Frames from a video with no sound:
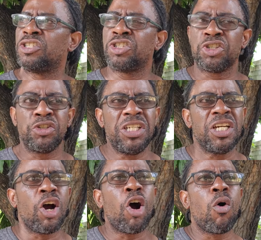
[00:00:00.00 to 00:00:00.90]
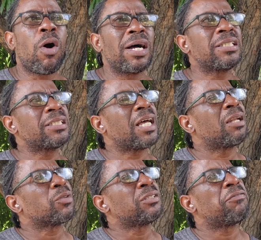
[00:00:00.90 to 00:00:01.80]
3 hours
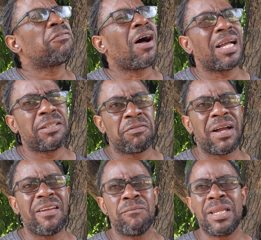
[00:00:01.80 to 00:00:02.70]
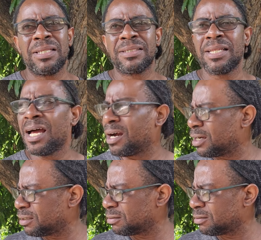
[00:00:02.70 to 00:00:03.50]
and must be 45 minutes long.